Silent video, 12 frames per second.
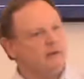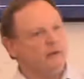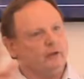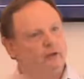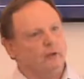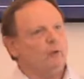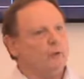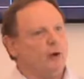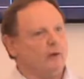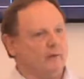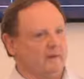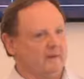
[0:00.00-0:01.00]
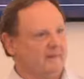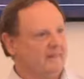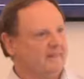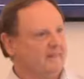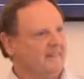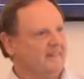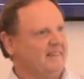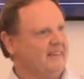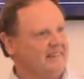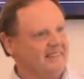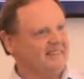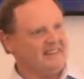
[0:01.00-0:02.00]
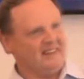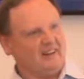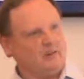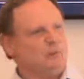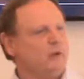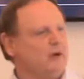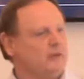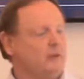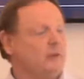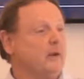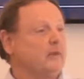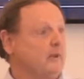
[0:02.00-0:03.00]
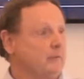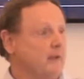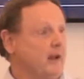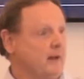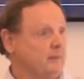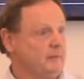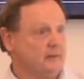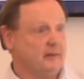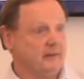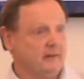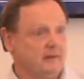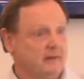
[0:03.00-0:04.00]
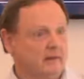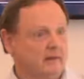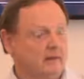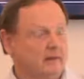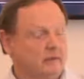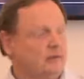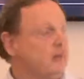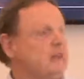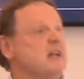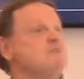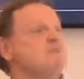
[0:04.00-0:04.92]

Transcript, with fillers: got it all wrong. And it didn't work so well sometimes. You know? She said,